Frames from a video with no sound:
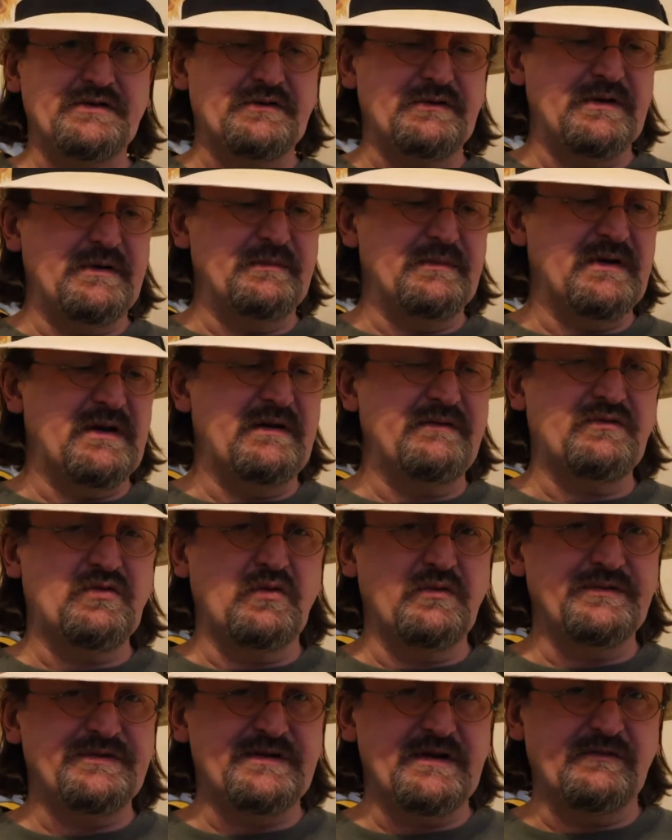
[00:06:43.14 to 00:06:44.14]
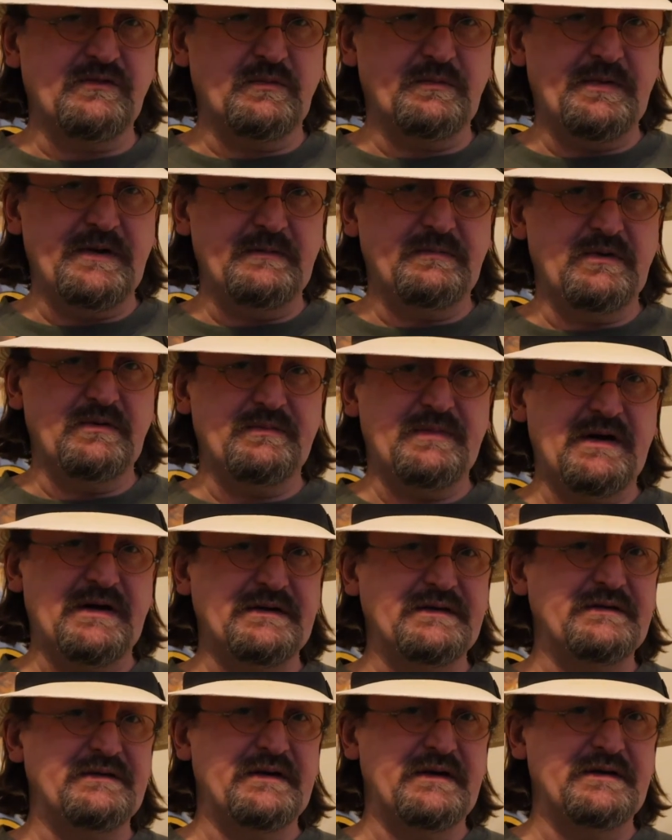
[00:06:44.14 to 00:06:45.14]
cream. And I've told several people
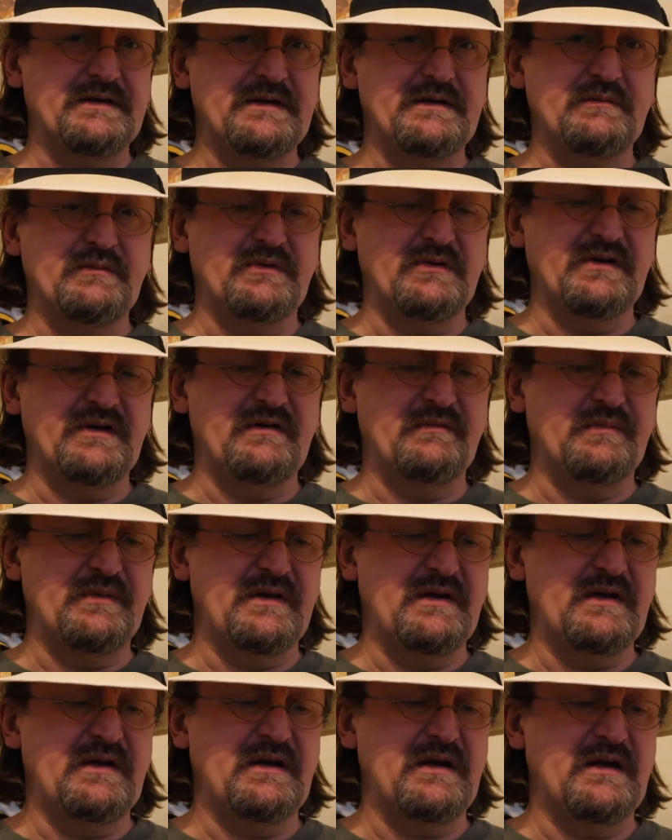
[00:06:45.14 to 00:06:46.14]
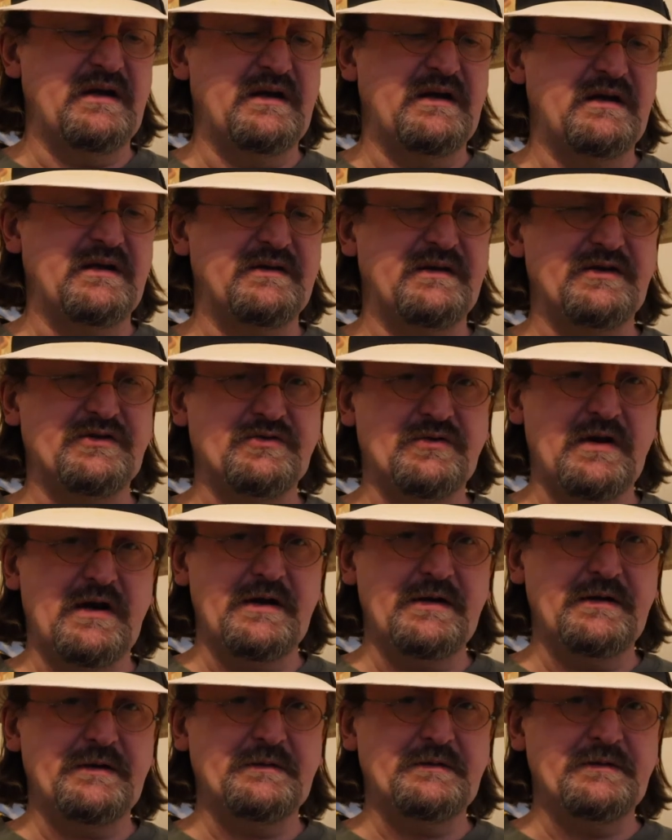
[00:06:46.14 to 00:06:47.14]
about it and they didn't believe me and they
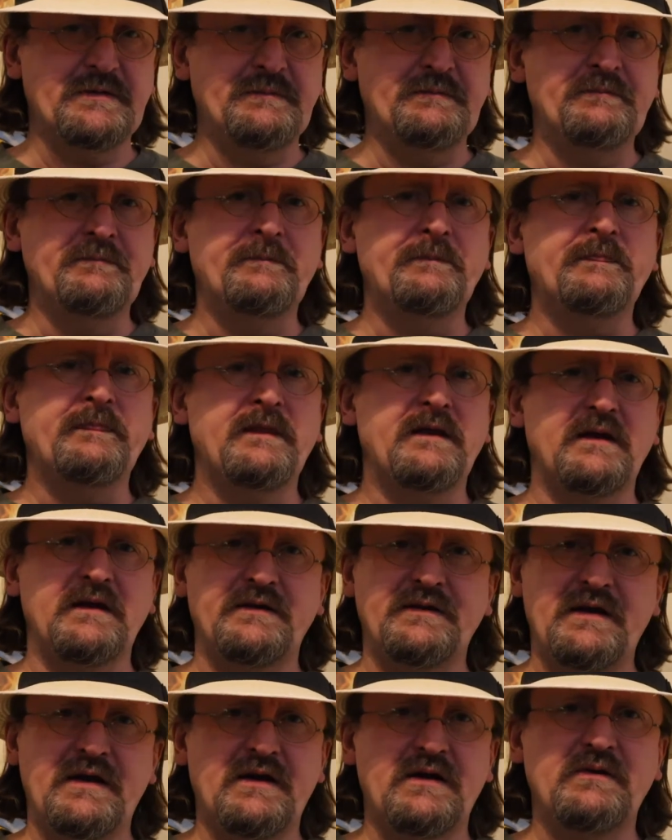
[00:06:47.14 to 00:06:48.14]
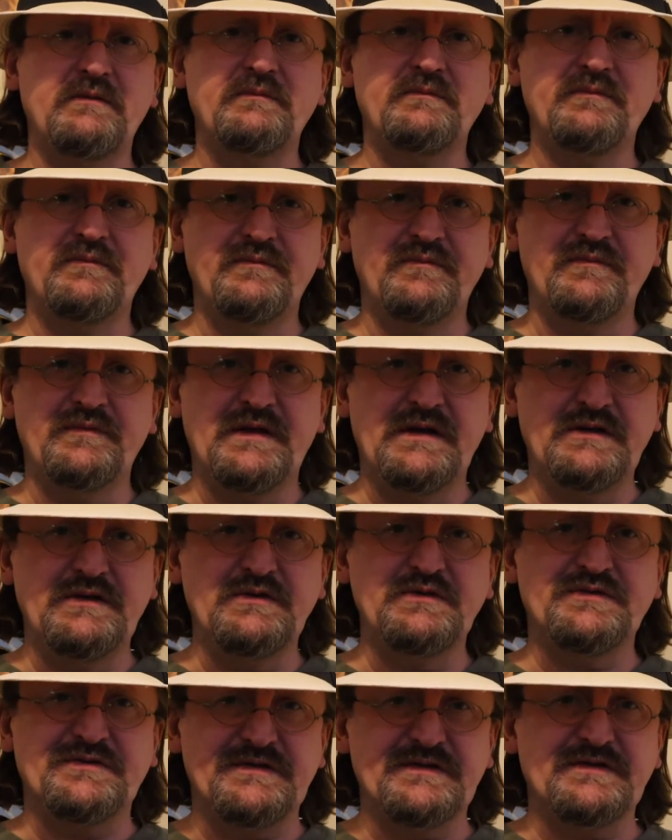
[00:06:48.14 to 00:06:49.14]
tried it. And now they
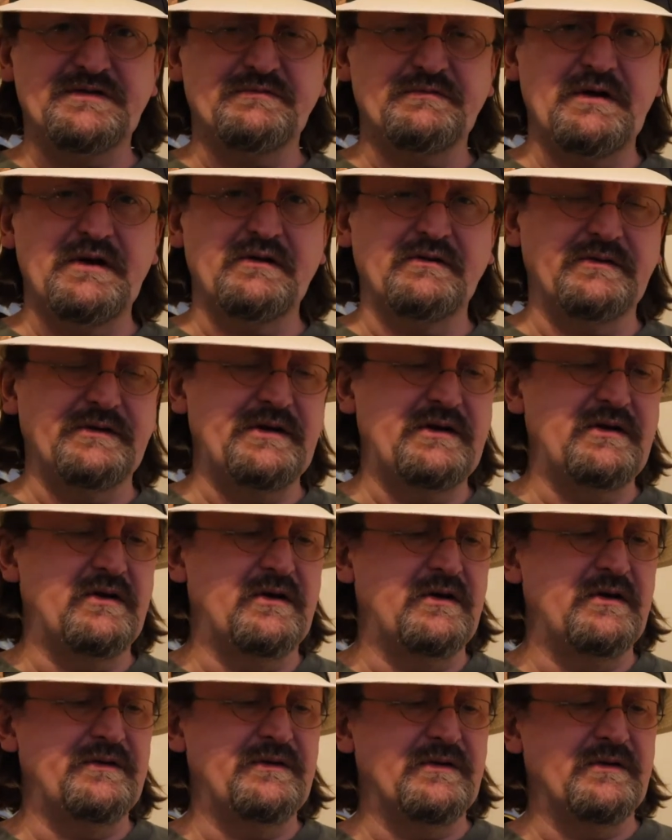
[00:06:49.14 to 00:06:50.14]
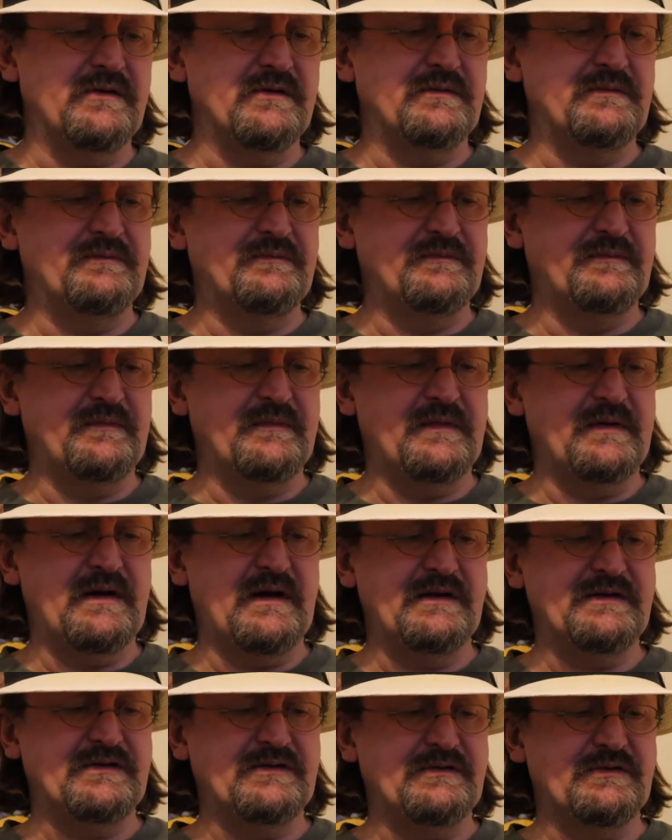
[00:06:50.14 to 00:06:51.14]
use this regularly on their
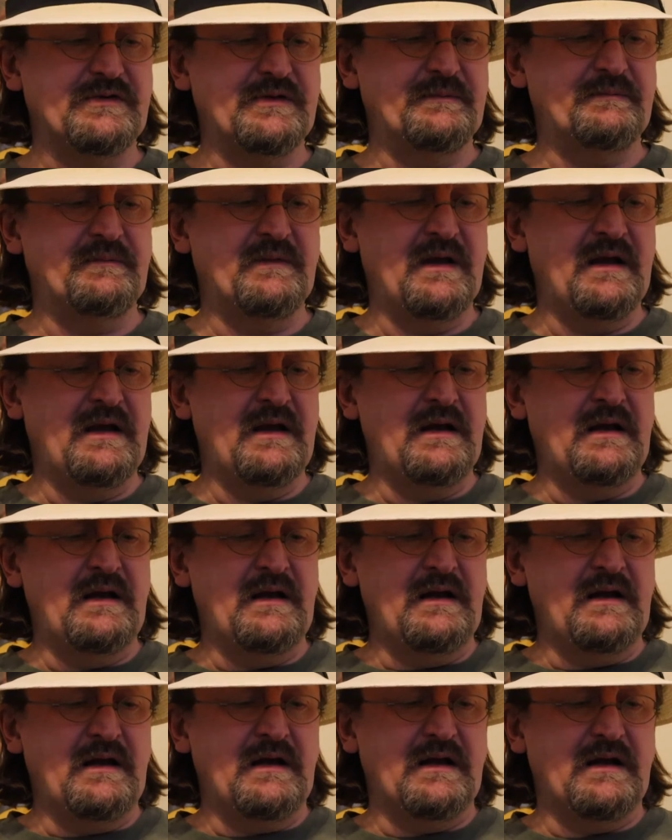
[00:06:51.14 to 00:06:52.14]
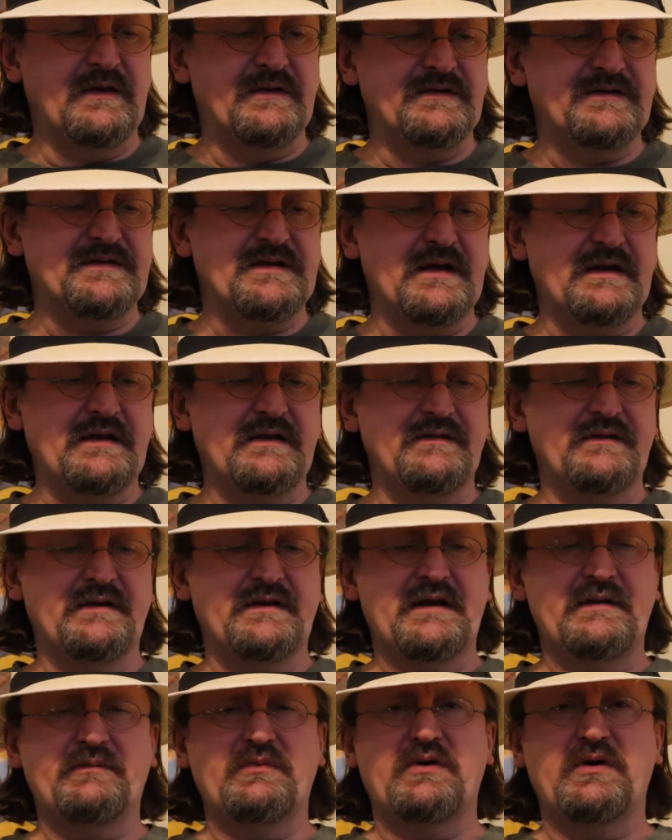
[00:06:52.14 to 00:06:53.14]
ice cream. Uh, the second that
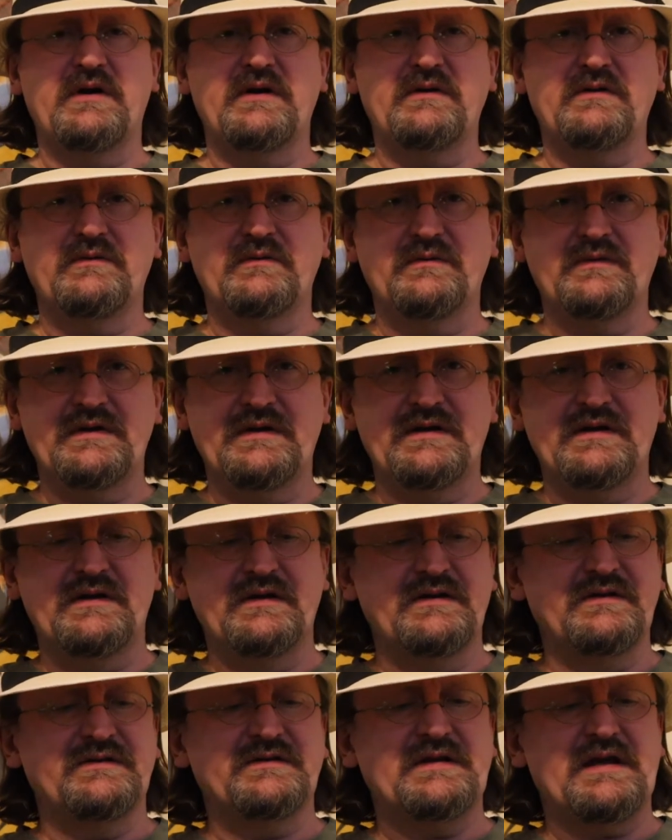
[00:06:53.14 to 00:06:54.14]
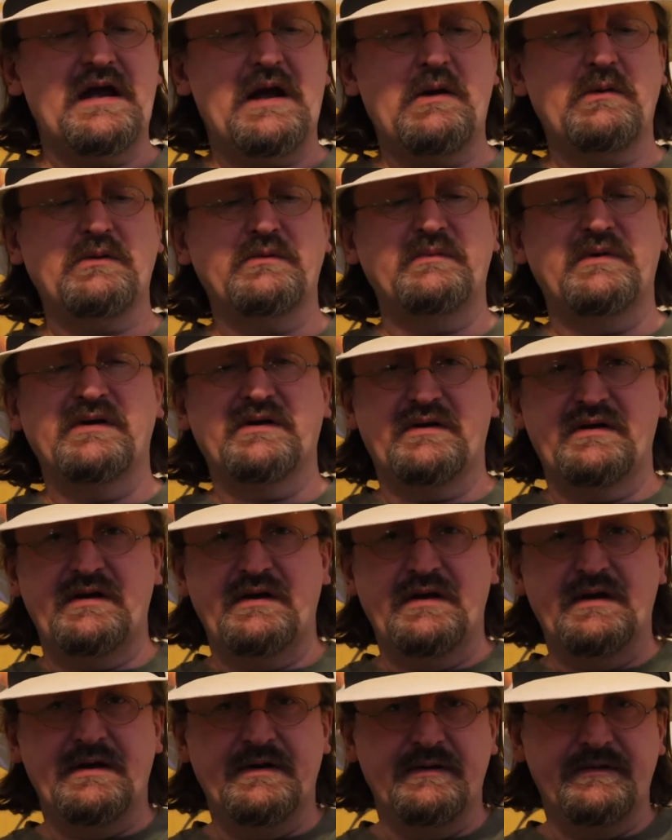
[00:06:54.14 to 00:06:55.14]
I bought is Howler
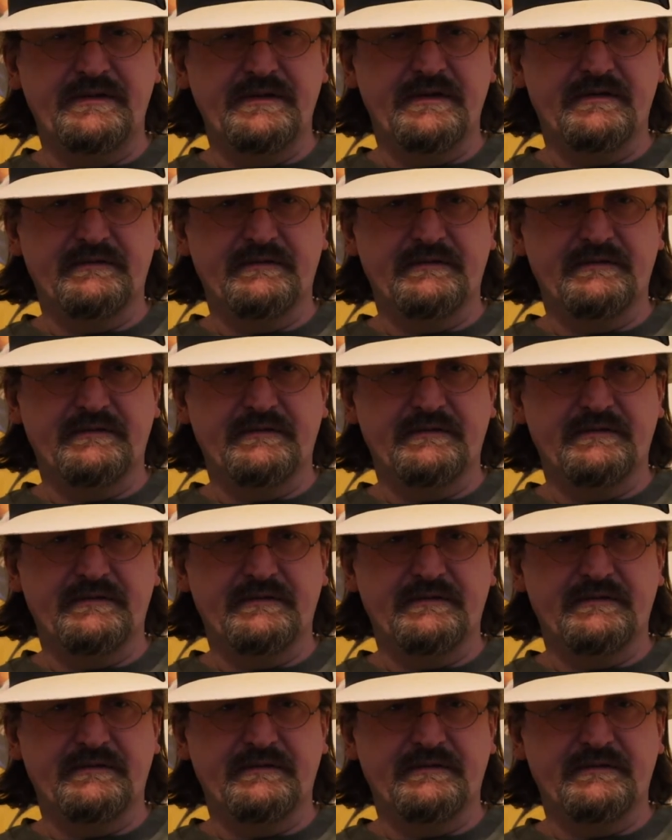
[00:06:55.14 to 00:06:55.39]
Monkey, the